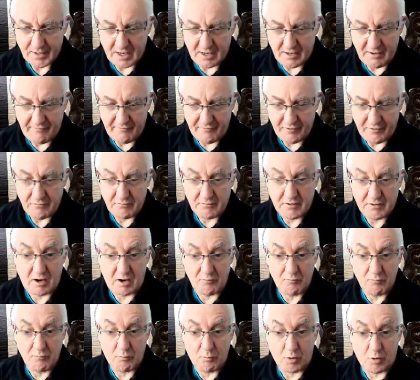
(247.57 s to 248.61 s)
And if you
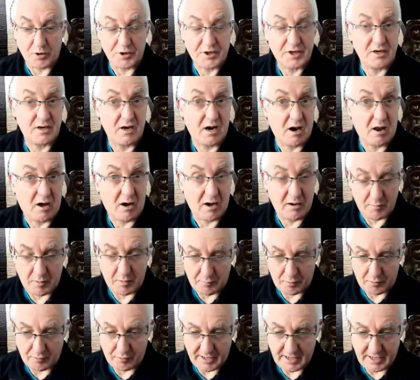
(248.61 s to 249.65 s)
don't want an
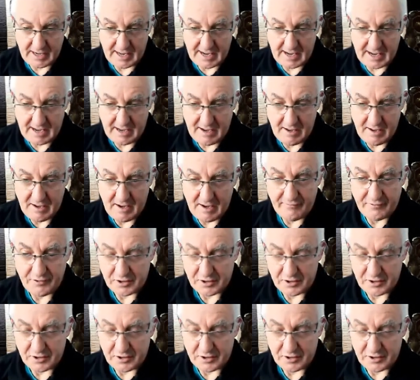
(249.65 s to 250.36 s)
alignment point there,